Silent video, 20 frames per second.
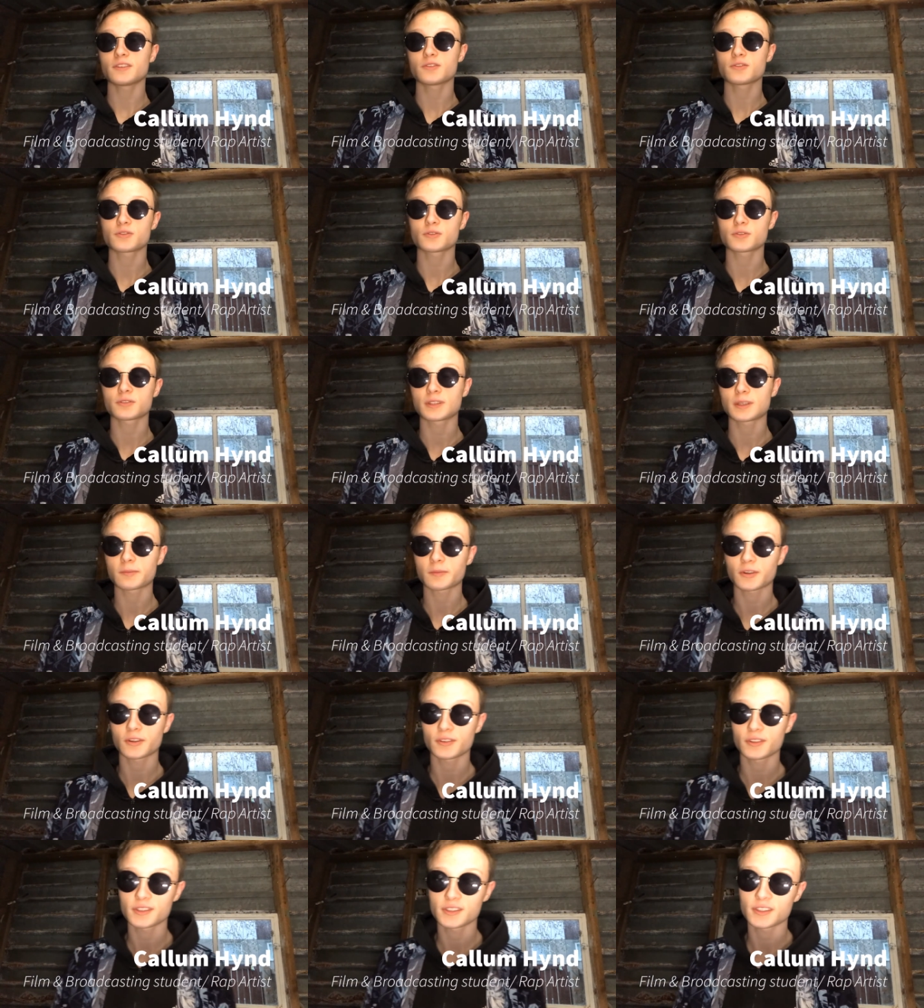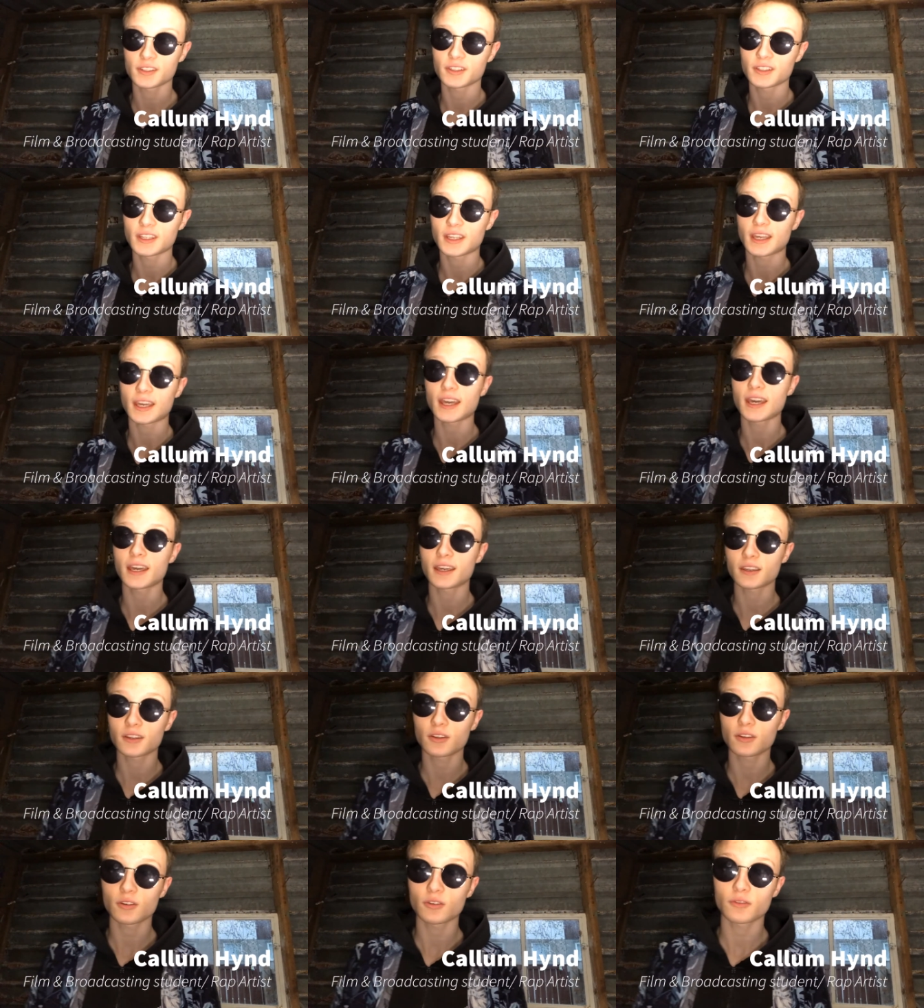years old and I'm currently studying
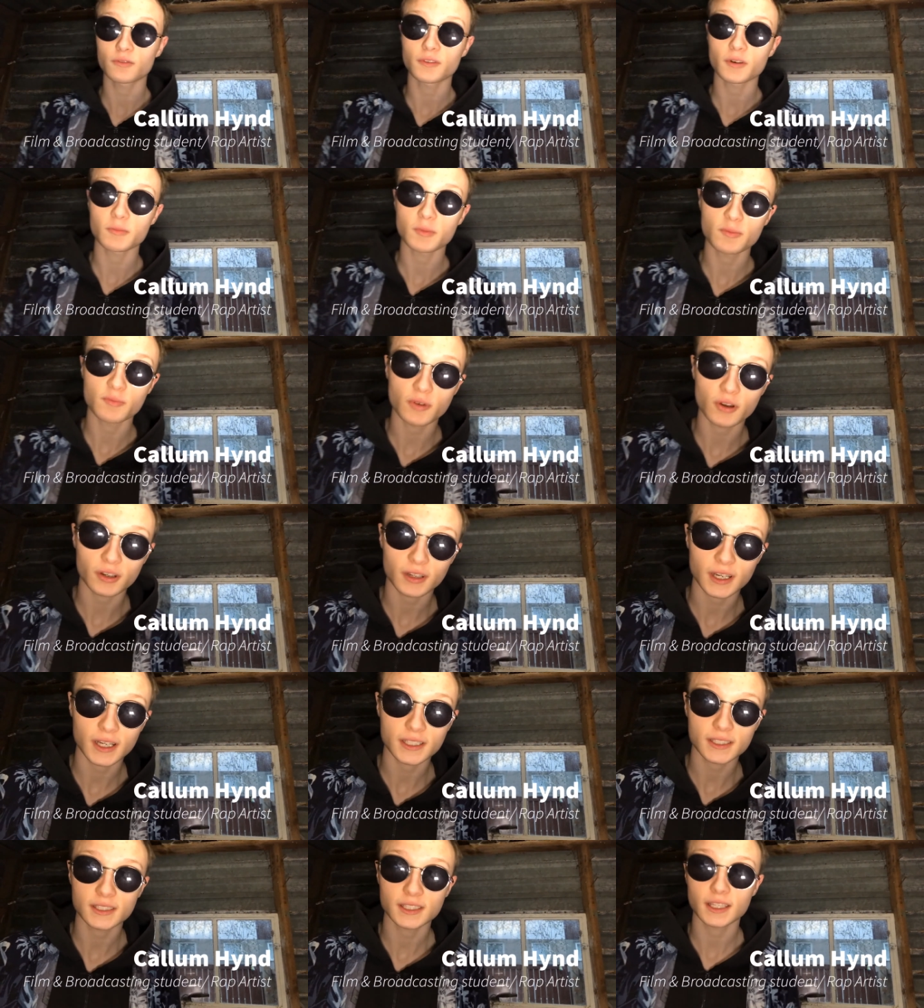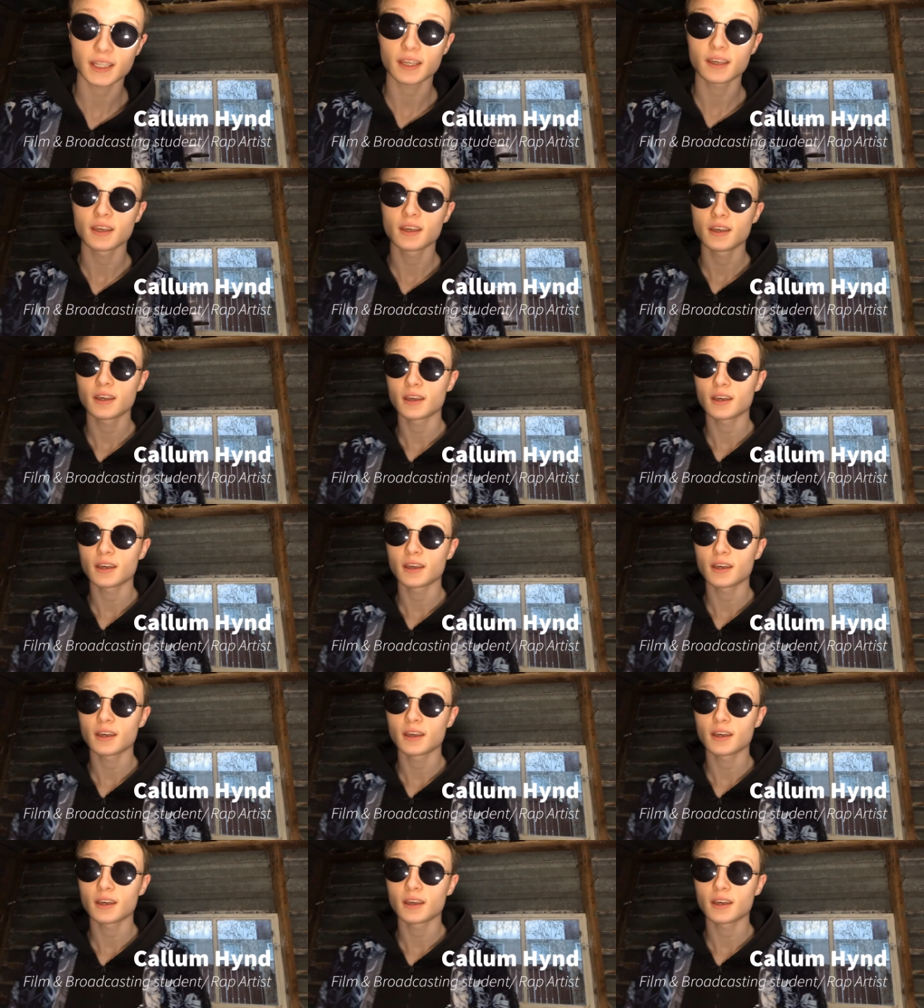NQ Film and Broadcasting